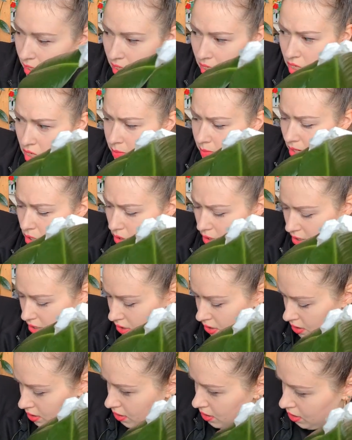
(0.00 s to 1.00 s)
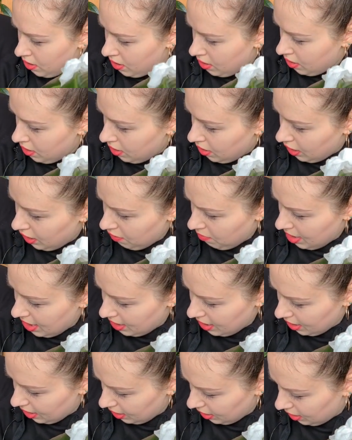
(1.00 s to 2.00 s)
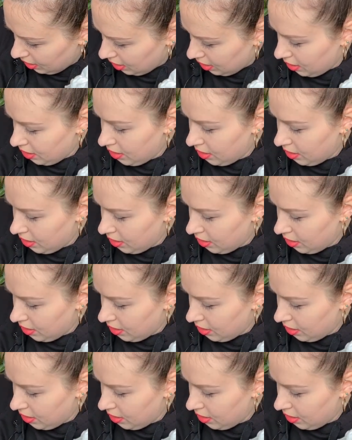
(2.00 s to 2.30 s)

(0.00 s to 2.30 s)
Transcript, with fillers: Oh my gosh. Give me a second.